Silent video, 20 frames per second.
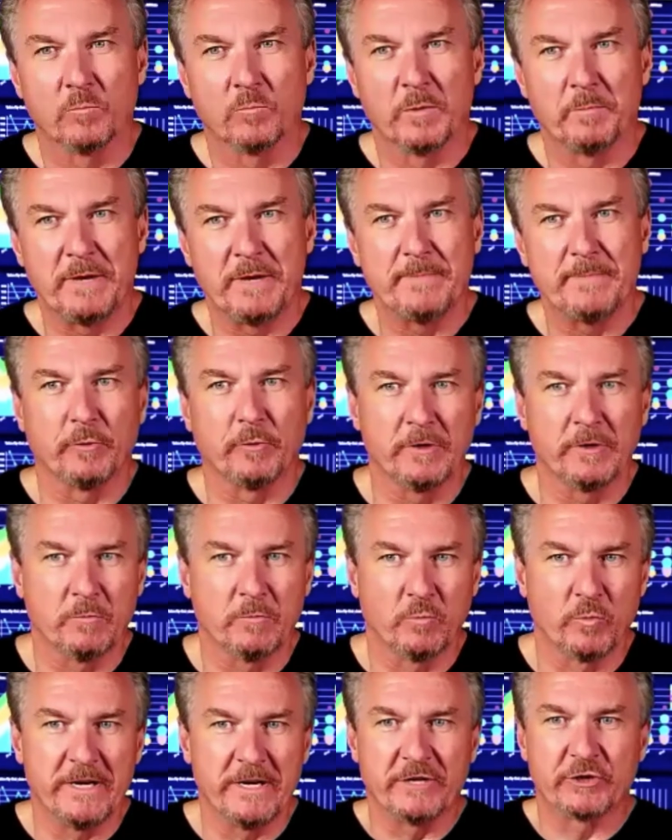people
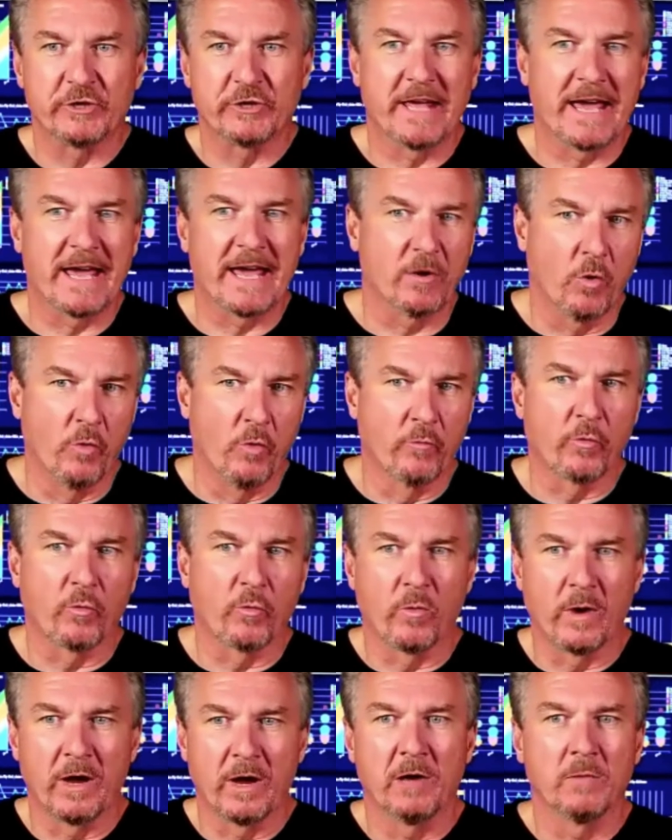reach that
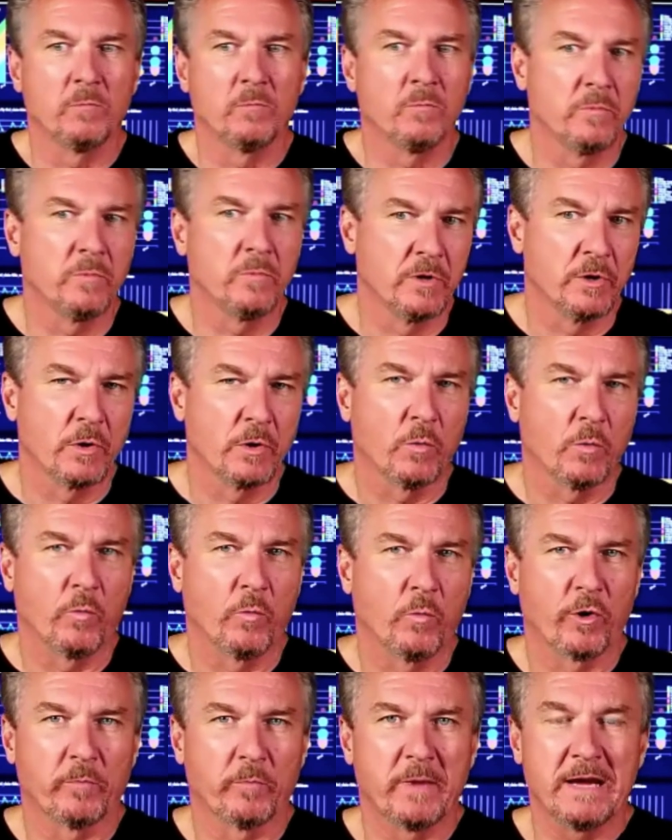overwhelm,
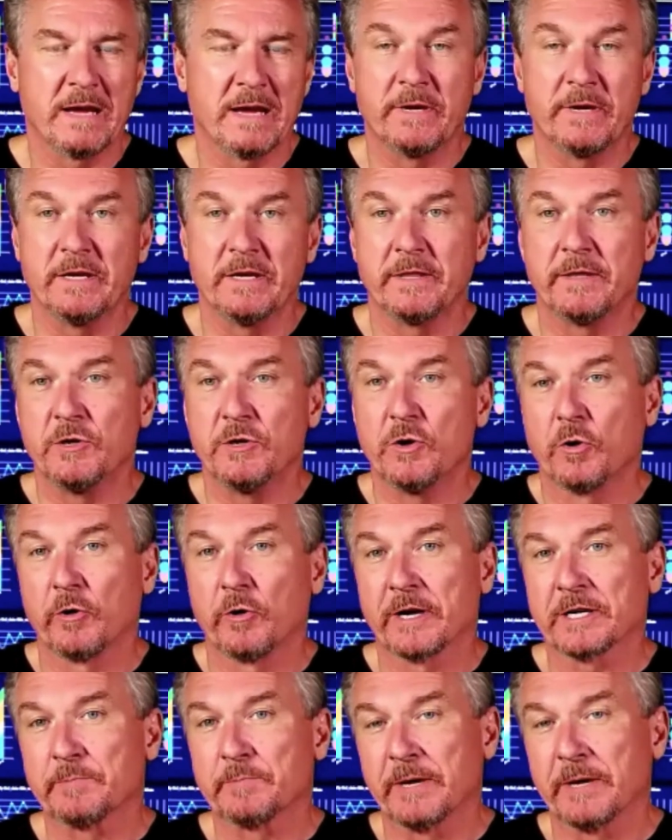where maybe your
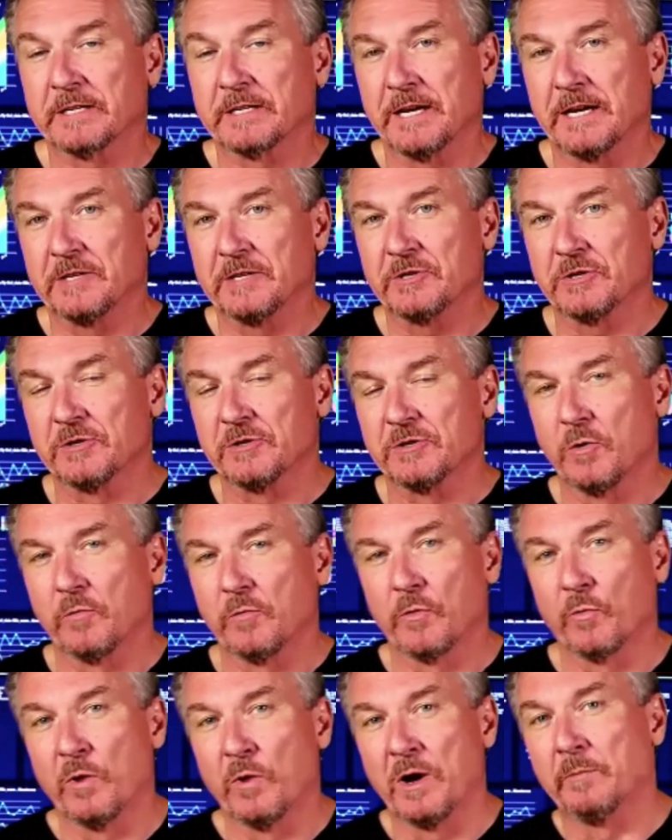expectations
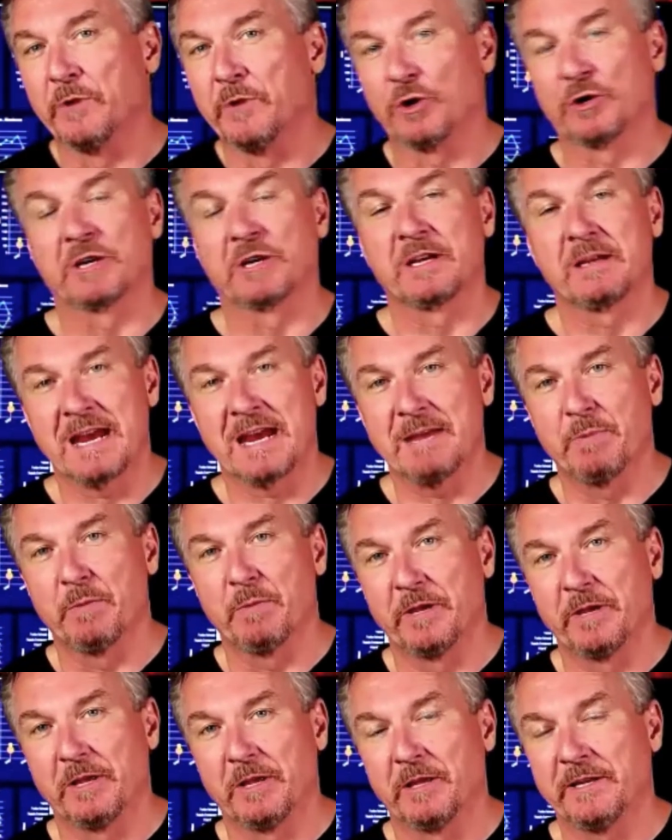overwhelm their
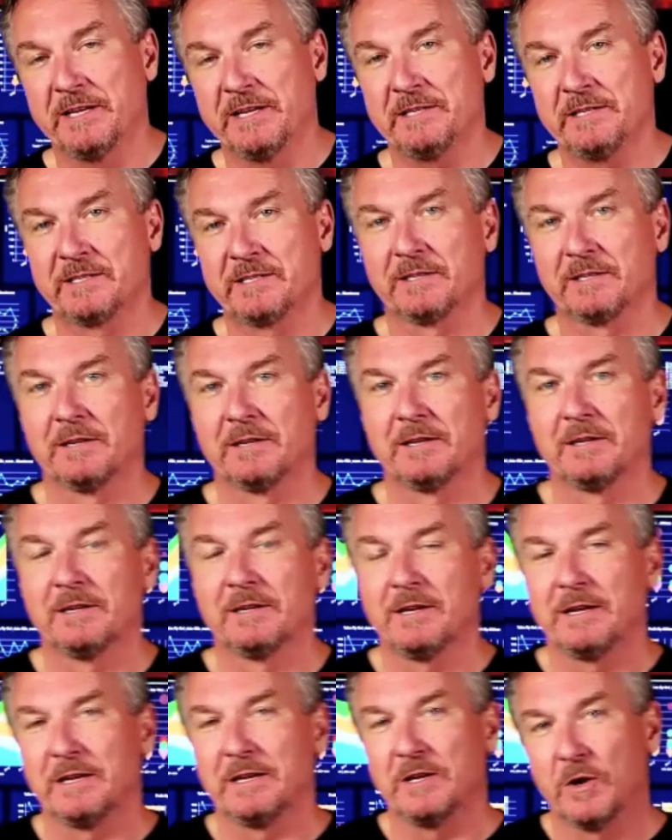capabilities,
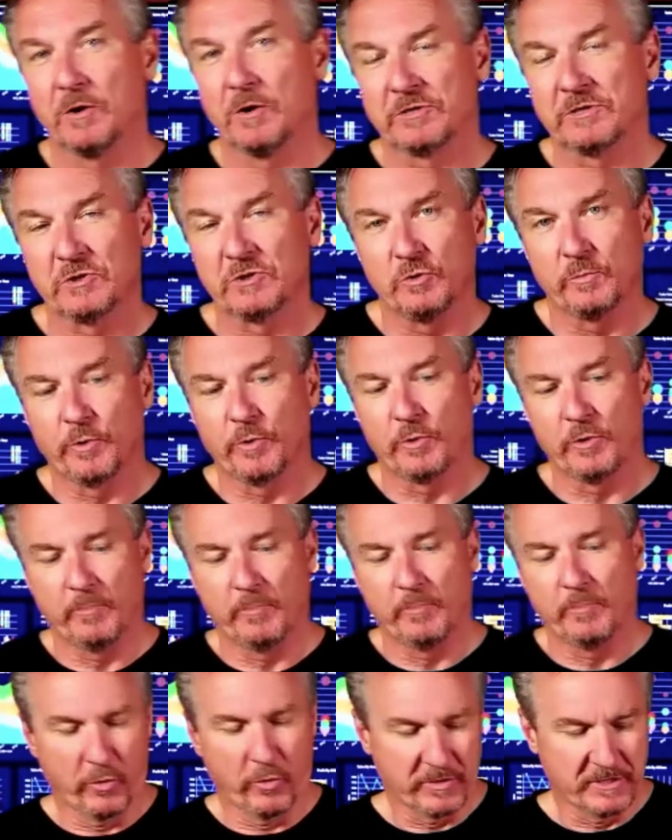super
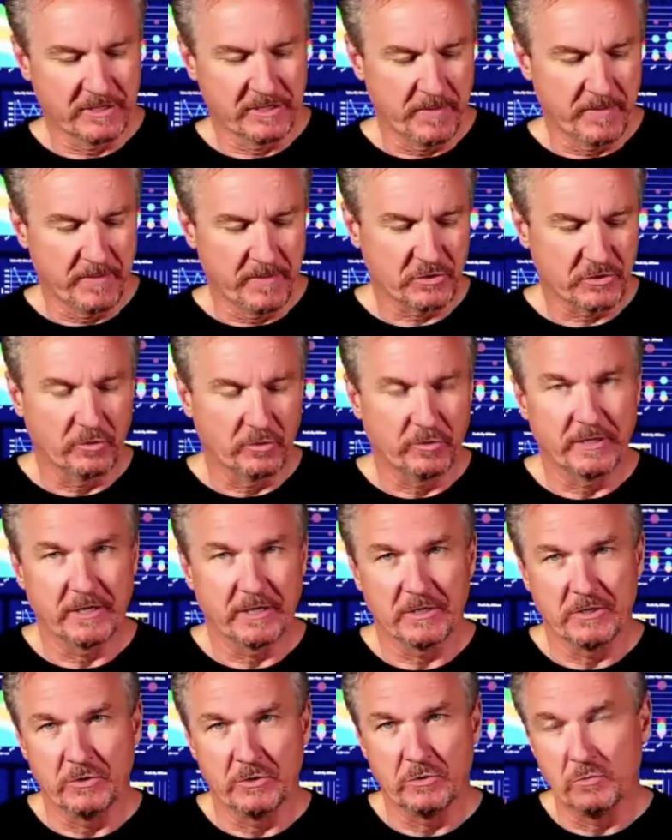important to make sure
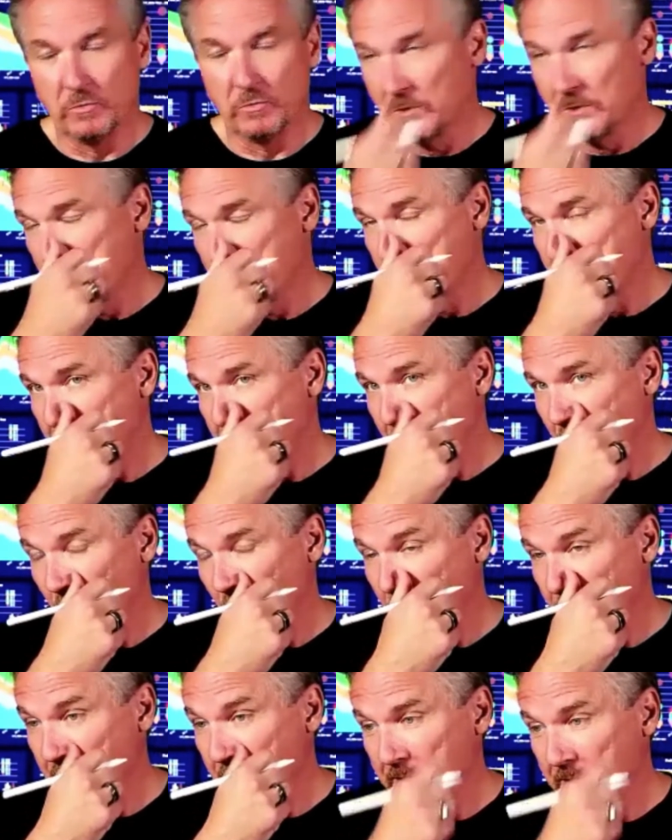that you
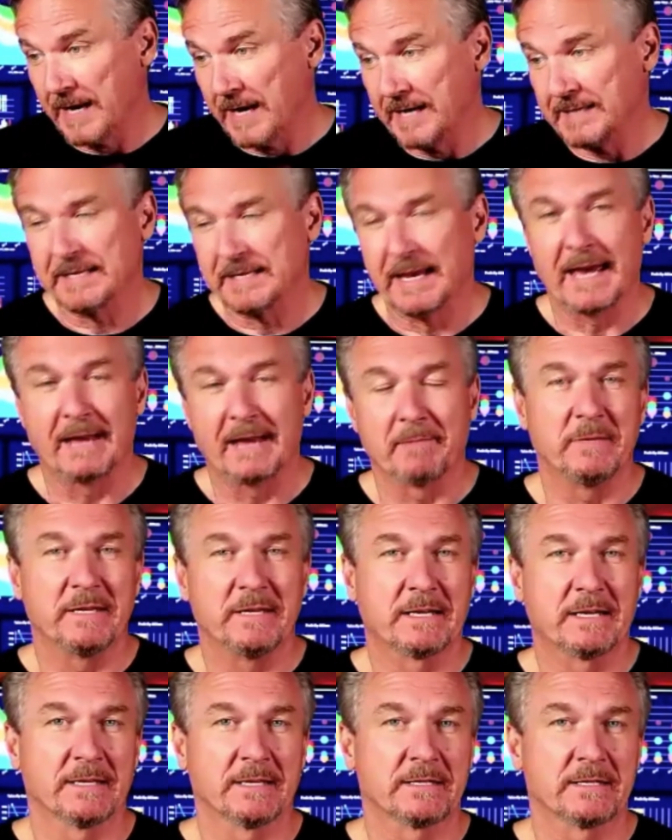recognize that,
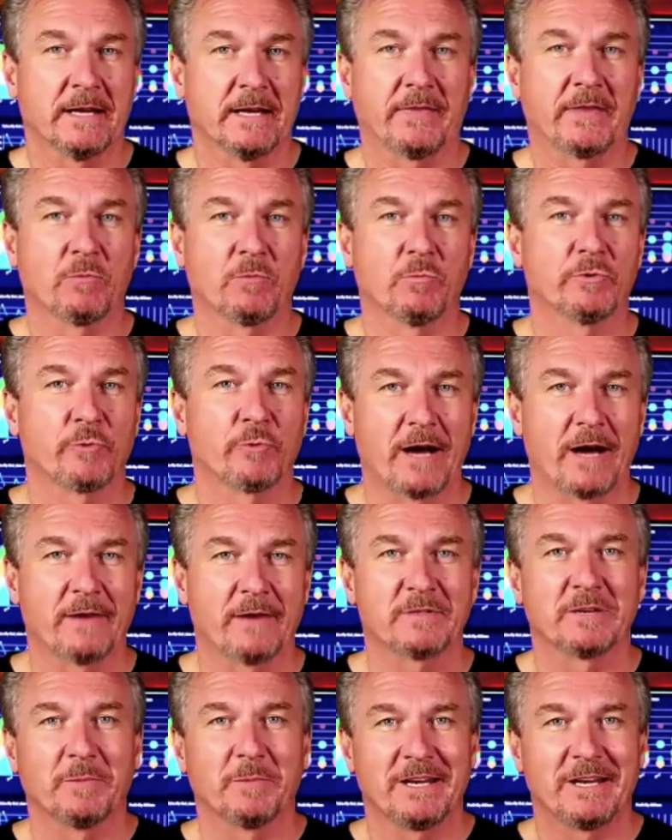because nothing will drive
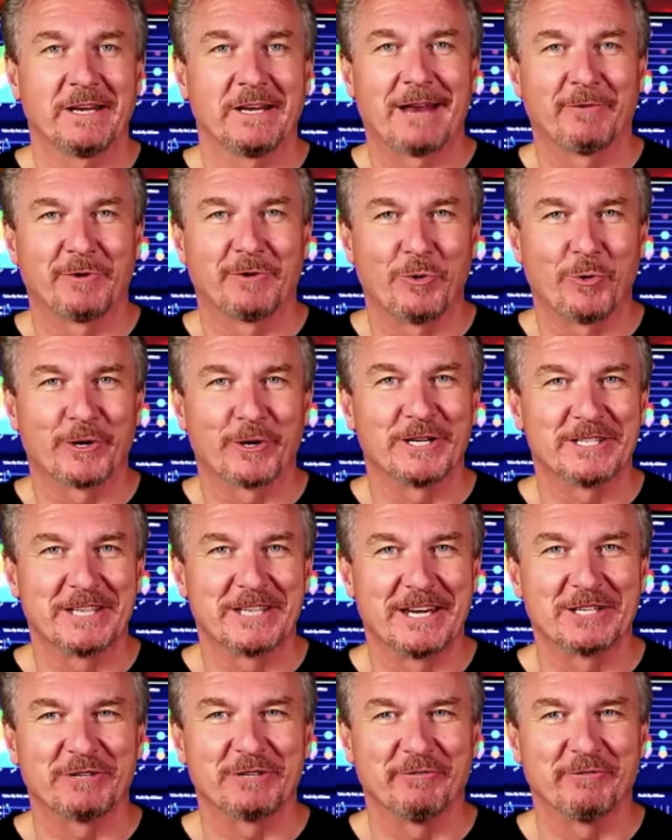somebody out of an
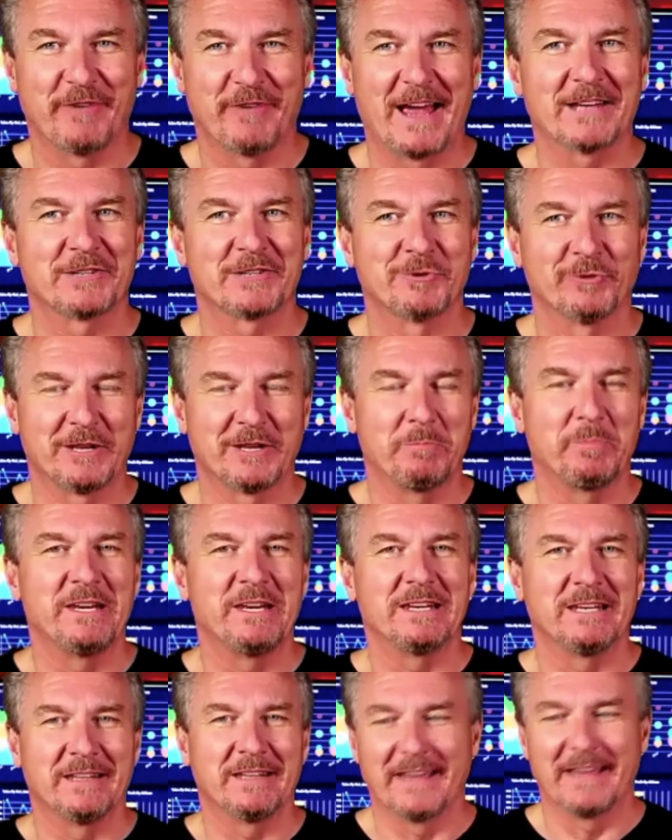organization faster than
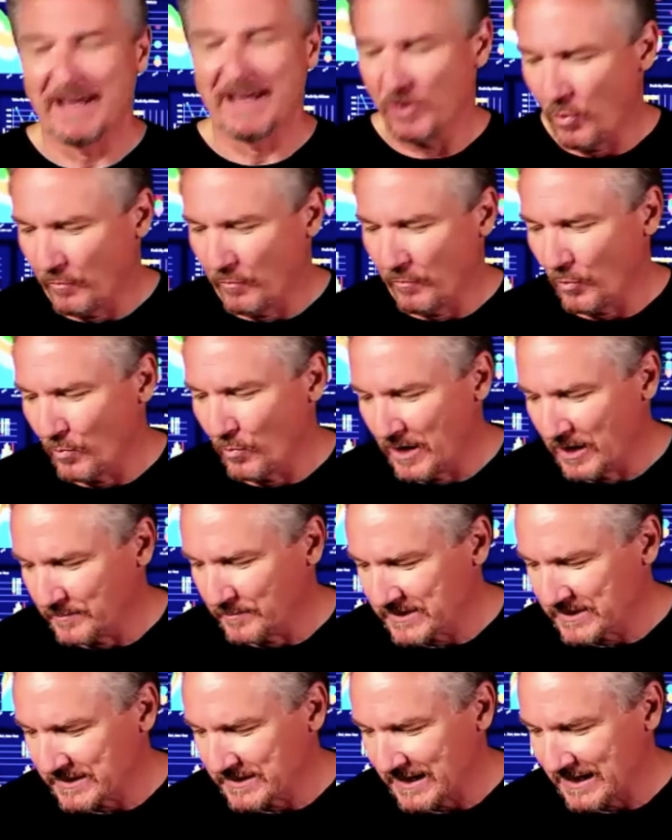being in that overwhelmed
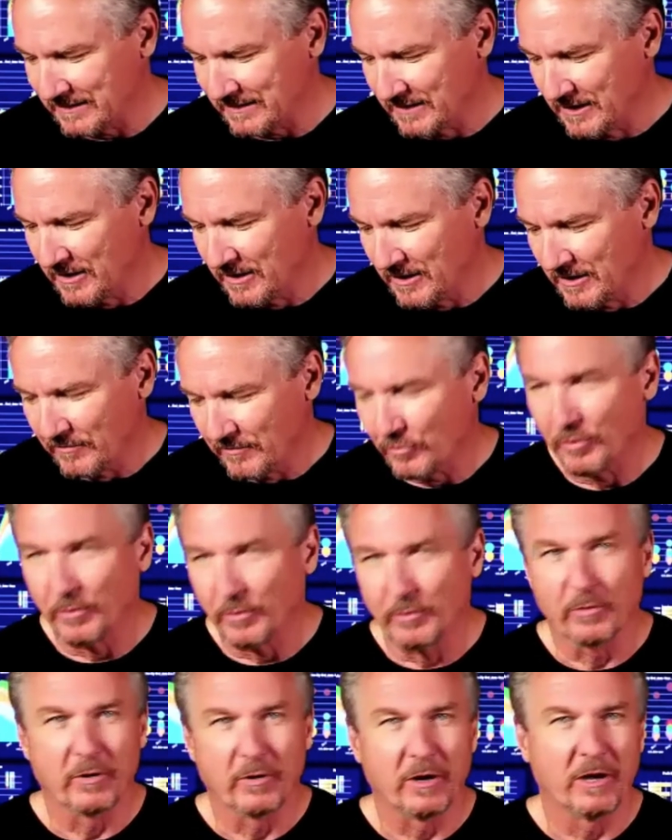state
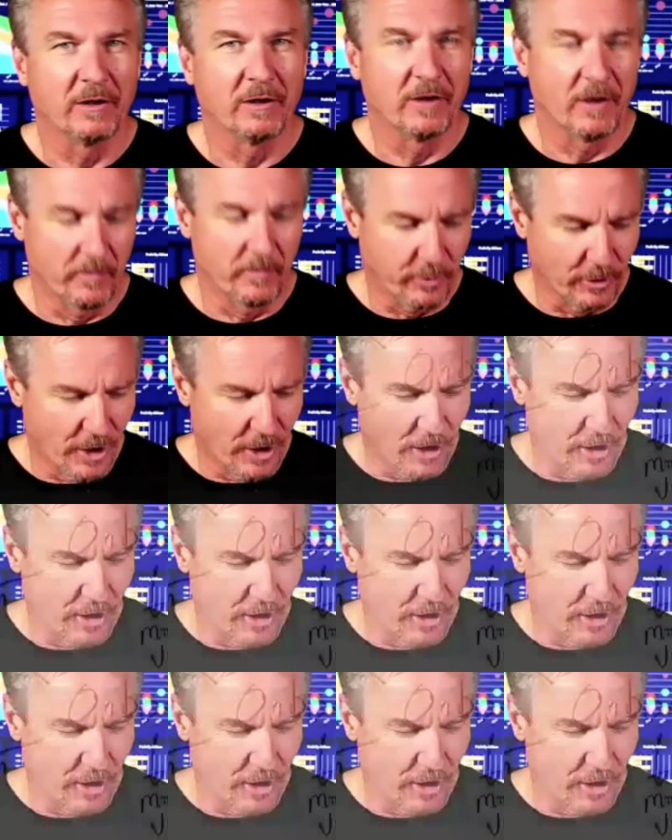for a prolonged